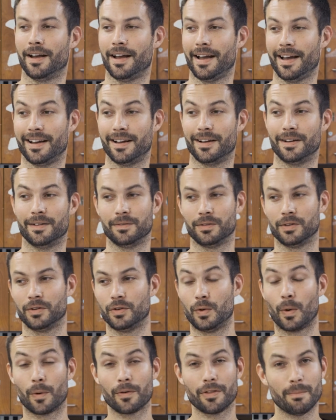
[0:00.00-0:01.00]
Uh,
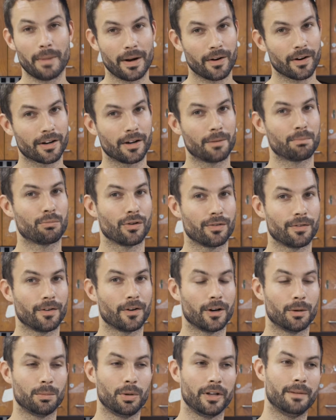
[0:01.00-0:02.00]
North America
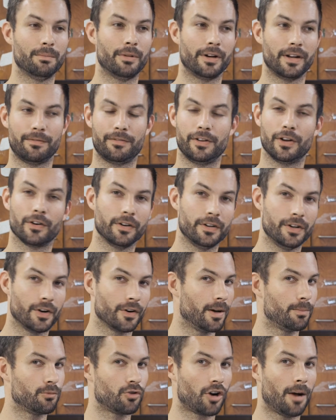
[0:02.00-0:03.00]
preferably, but if you're in
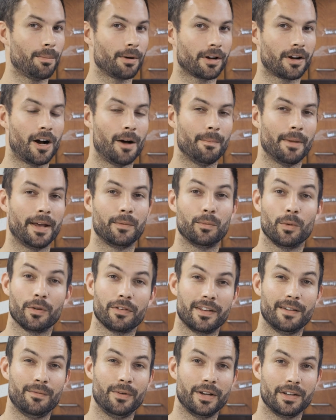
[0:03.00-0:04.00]
Europe, drop a comment and we'll
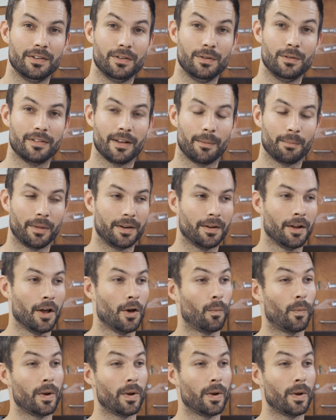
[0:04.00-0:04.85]
see if we can do something.